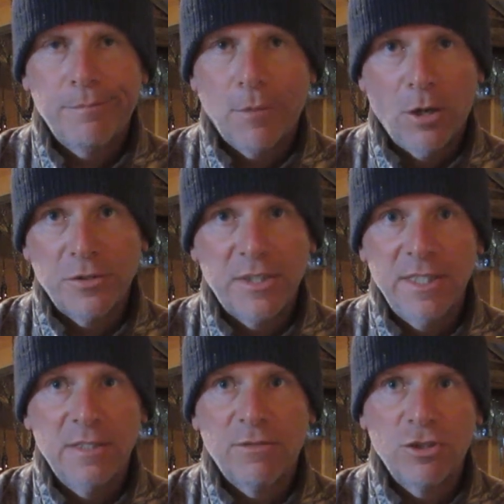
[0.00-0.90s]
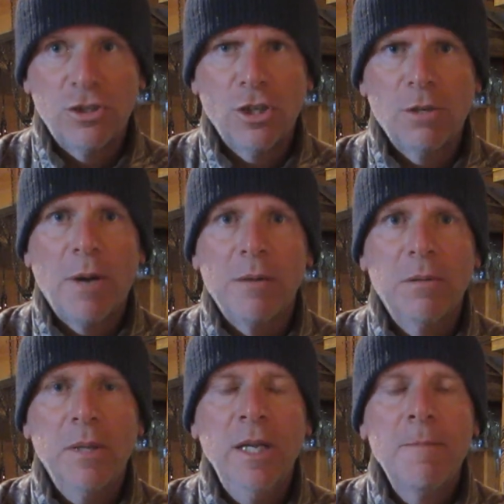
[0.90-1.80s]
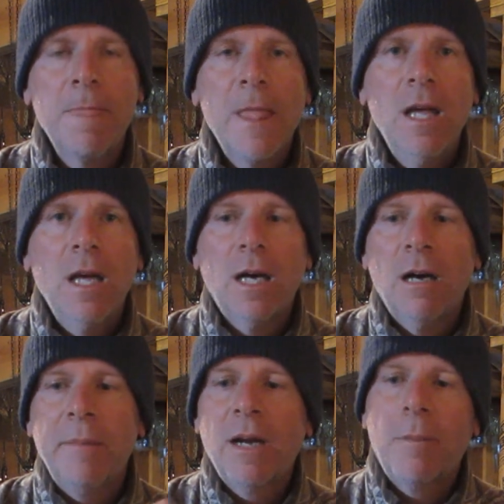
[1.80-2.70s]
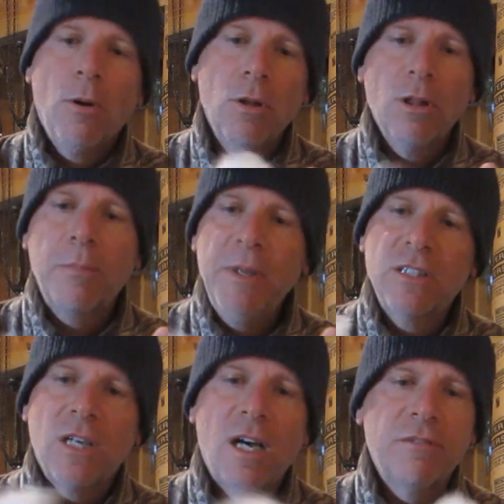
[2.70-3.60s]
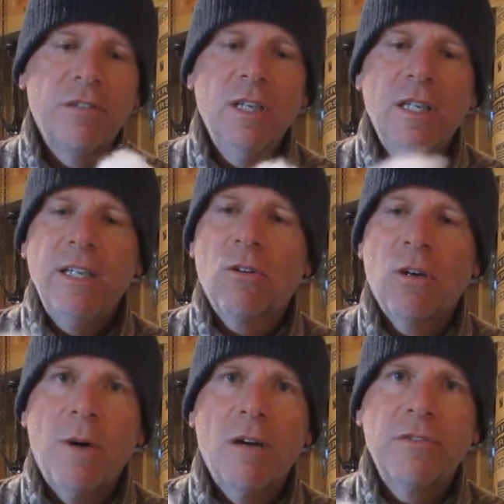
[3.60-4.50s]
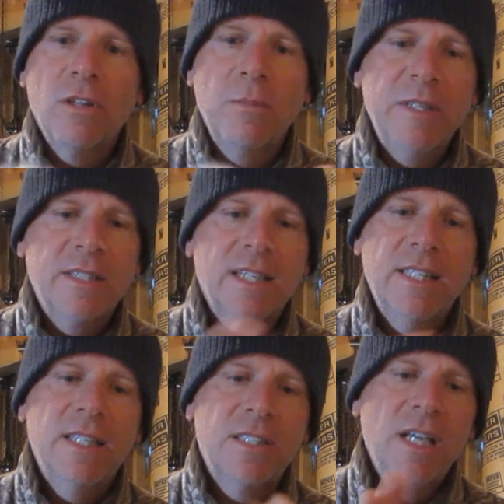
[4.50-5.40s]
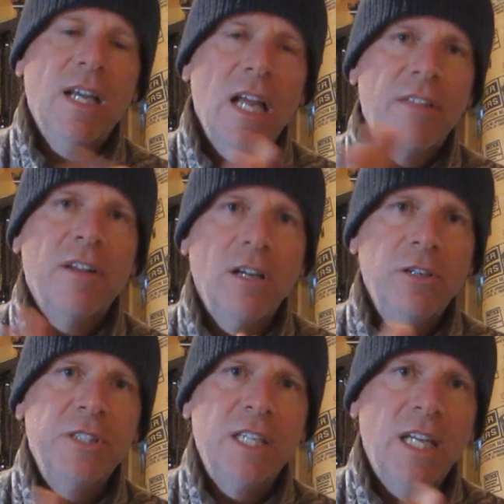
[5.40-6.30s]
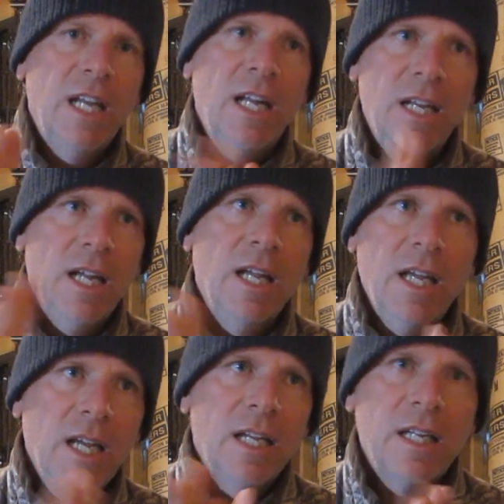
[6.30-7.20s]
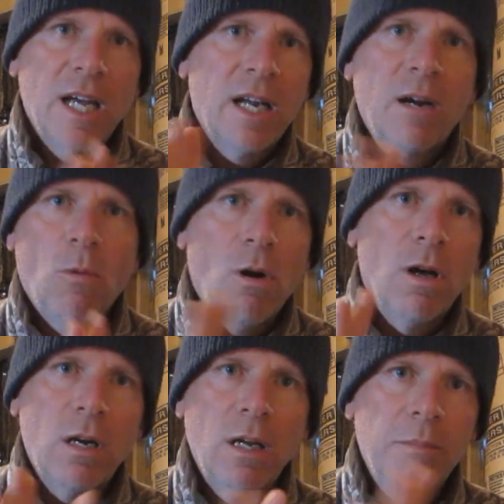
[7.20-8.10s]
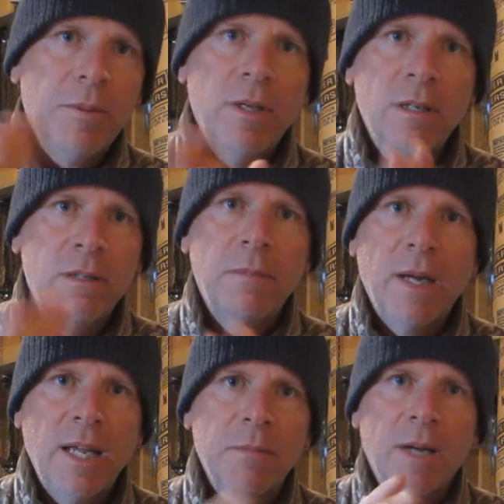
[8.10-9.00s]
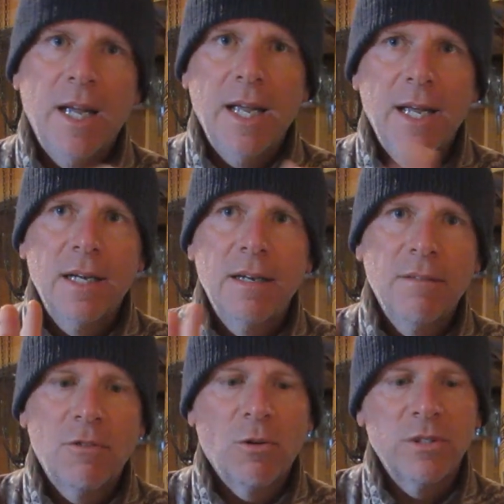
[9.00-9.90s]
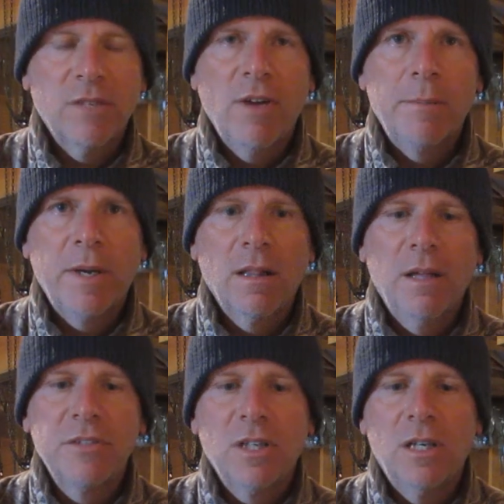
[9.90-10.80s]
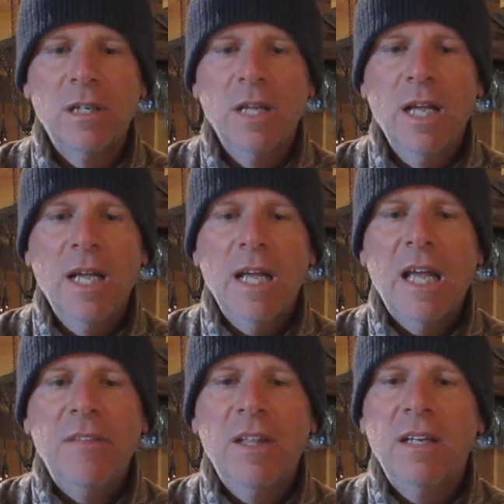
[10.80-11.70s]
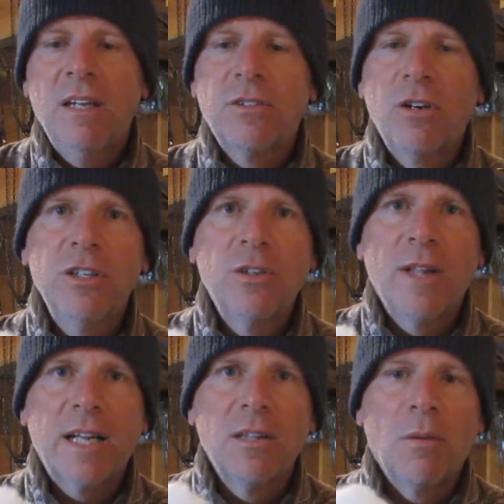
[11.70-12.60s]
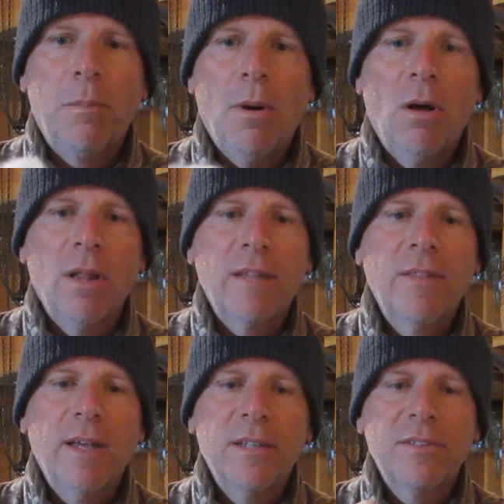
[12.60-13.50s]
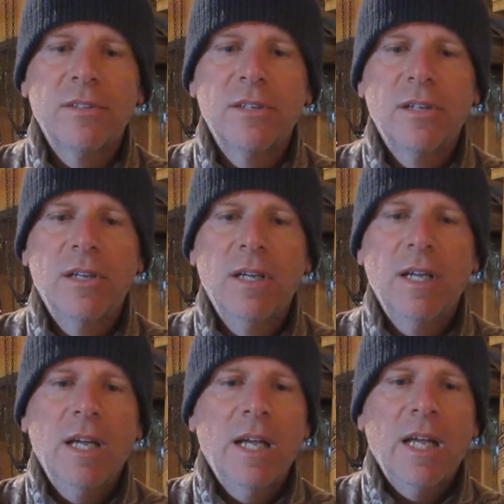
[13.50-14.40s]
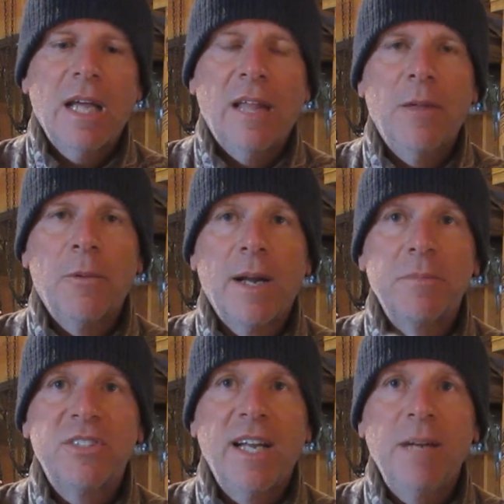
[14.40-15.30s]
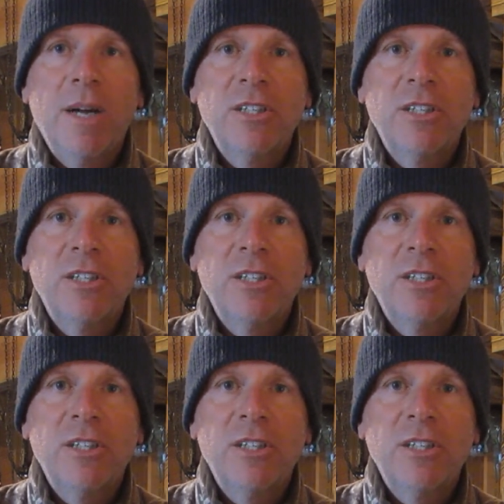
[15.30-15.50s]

all season for sure, probably. And I'll pull a little piece off, and it'll come off in a little piece like this, and then I'll usually get it and kind of wad it up in my hand. Of course, I've got my gloves on, and then it'll turn into like a little ball like this. And then when I'm setting my